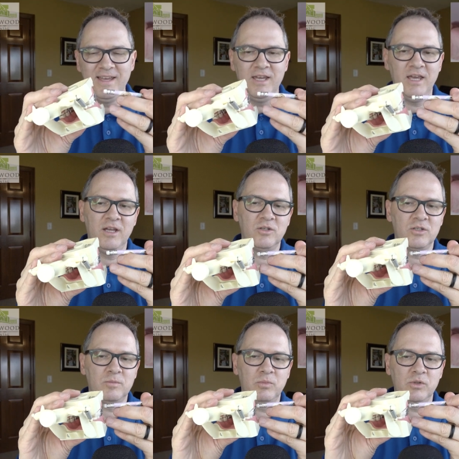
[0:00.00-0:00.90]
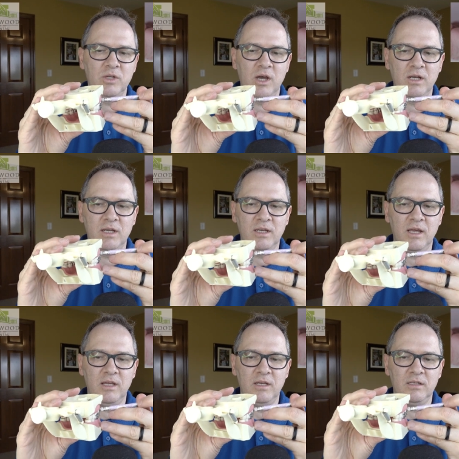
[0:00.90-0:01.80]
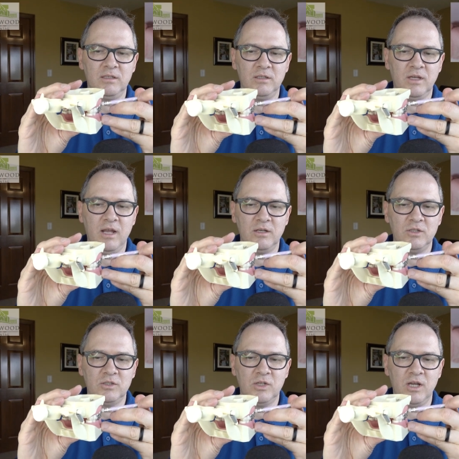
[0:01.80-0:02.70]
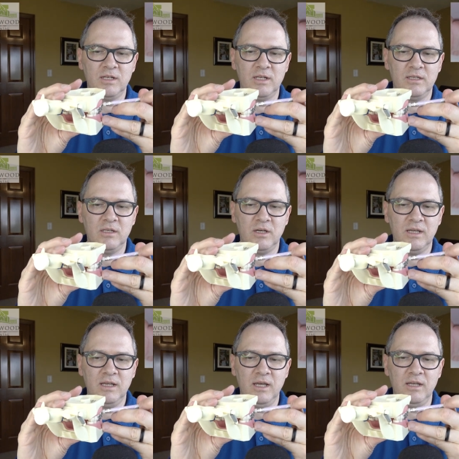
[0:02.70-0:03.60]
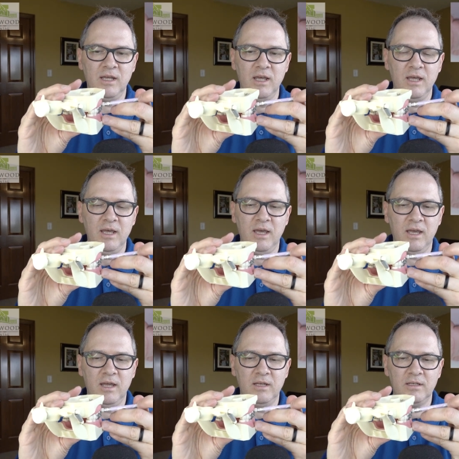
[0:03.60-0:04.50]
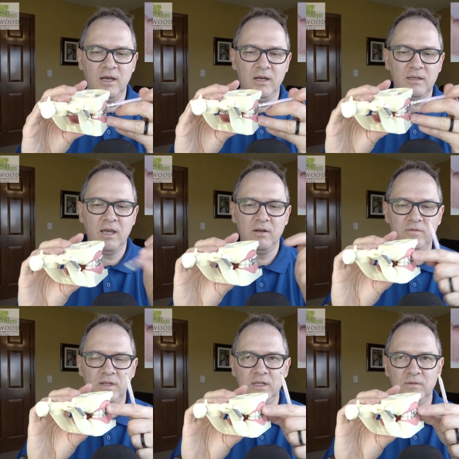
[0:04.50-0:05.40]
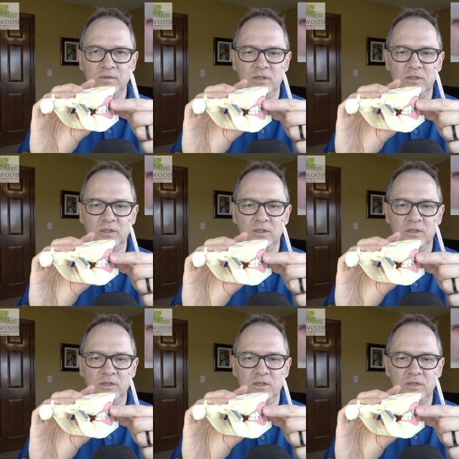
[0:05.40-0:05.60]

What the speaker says: and just push on it and kind of just gently tuck it in and kind of feel it with